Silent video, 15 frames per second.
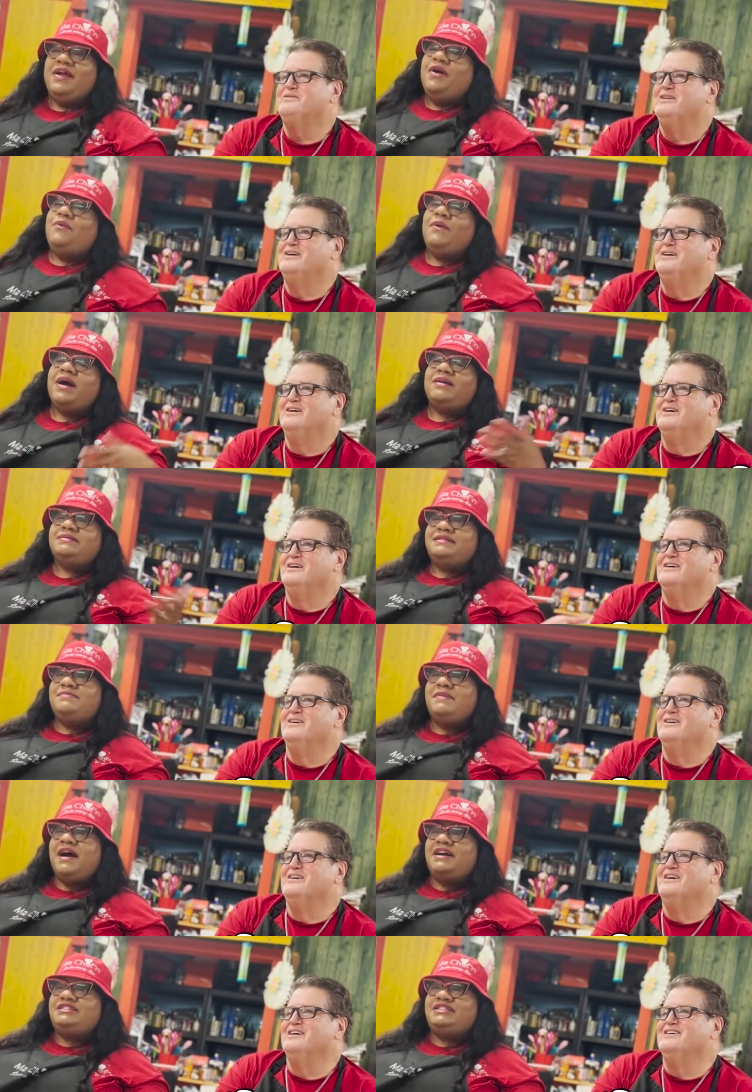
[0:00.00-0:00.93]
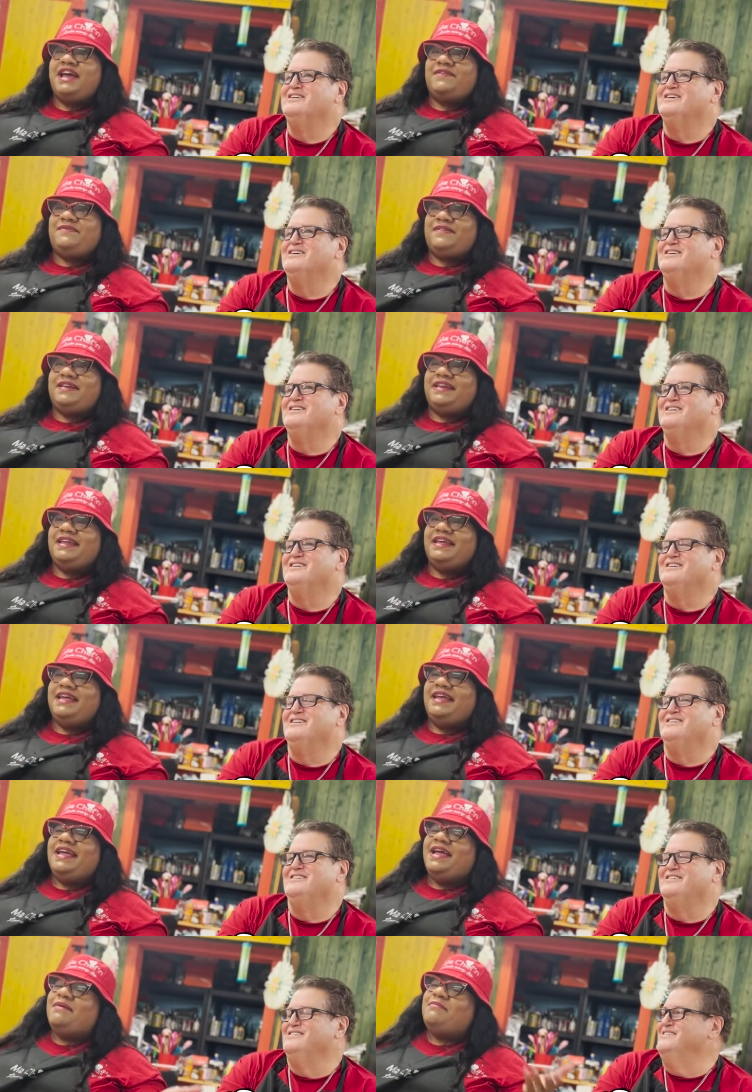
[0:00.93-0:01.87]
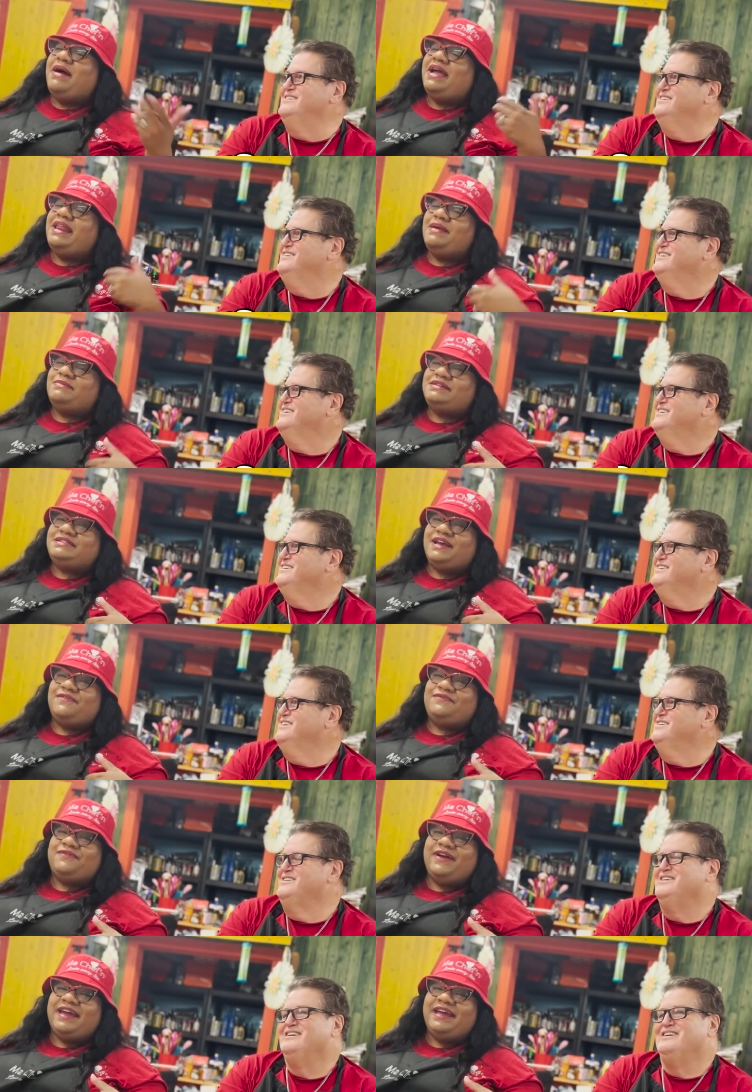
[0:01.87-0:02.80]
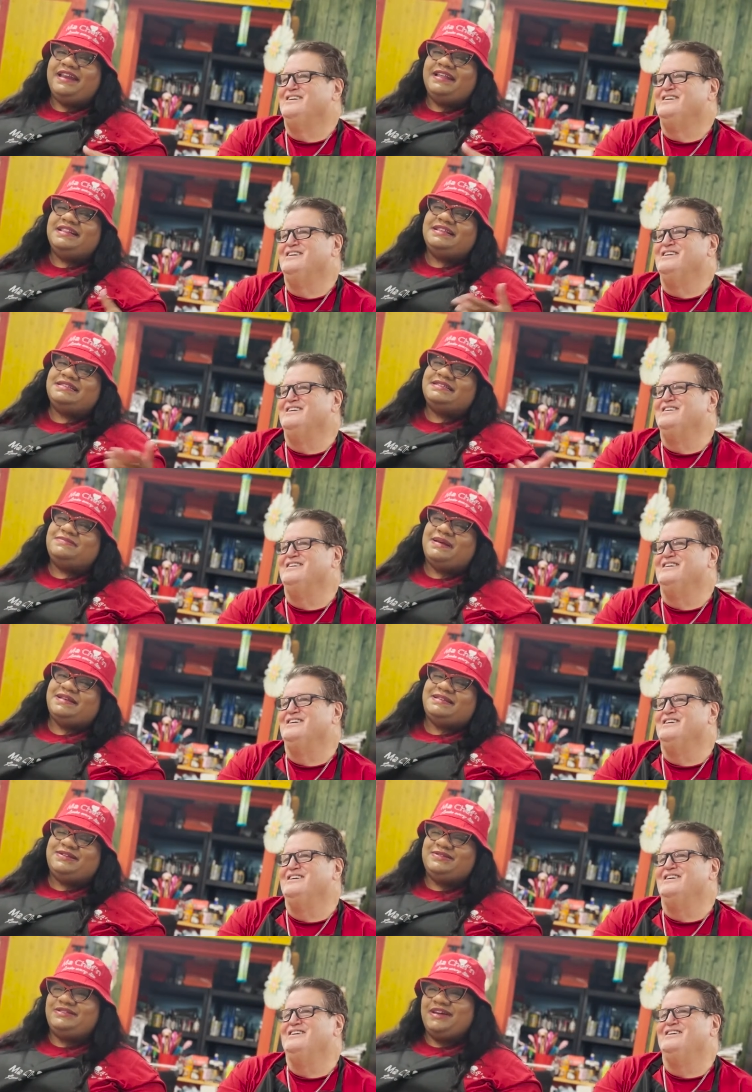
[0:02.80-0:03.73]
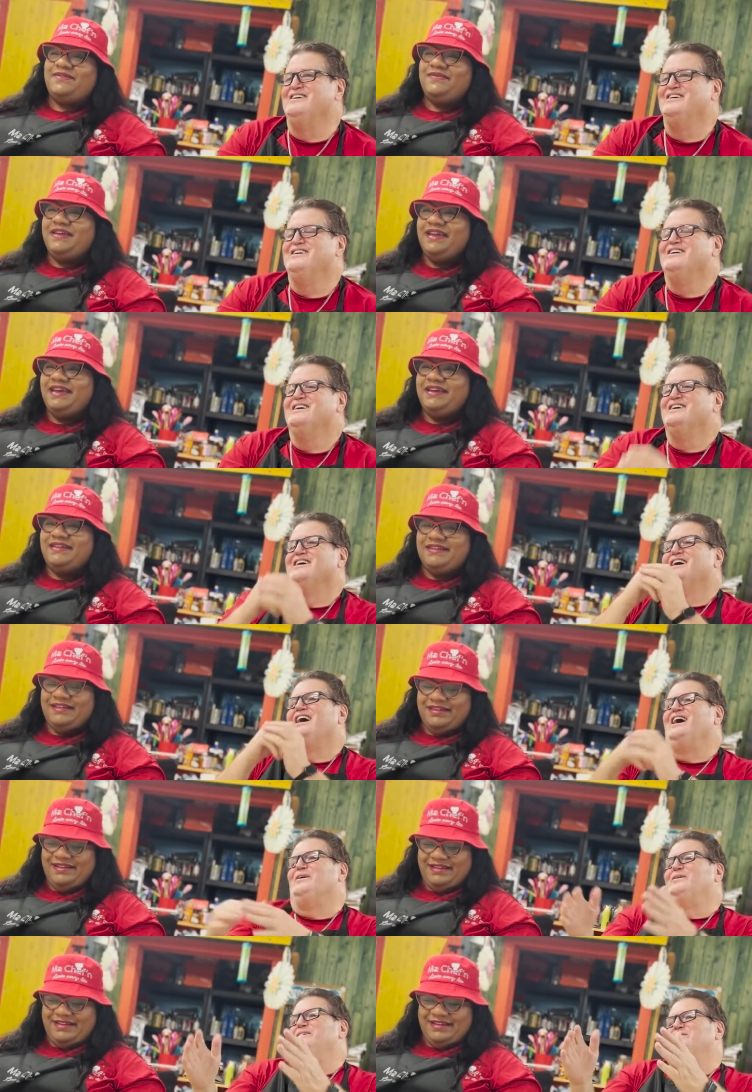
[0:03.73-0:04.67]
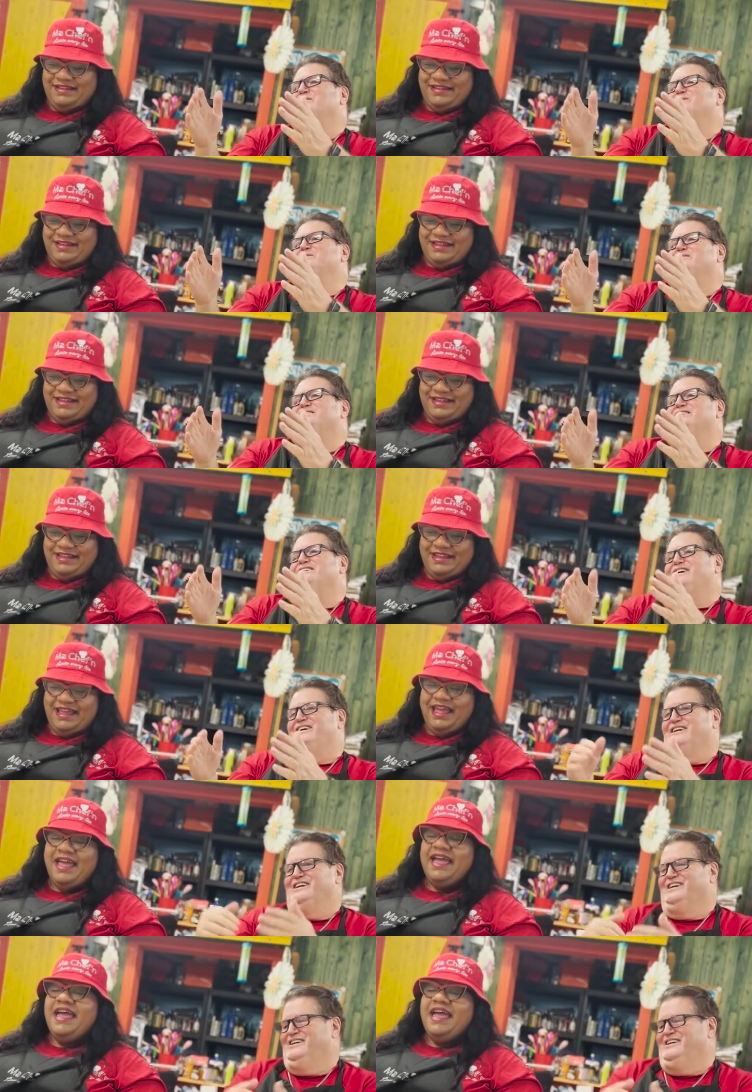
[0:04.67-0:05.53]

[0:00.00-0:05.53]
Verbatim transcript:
Speaker 1: Welcome to Ma Chef'n. My name is Chef Fran, and this is my sous chef Ian. How are we doing today?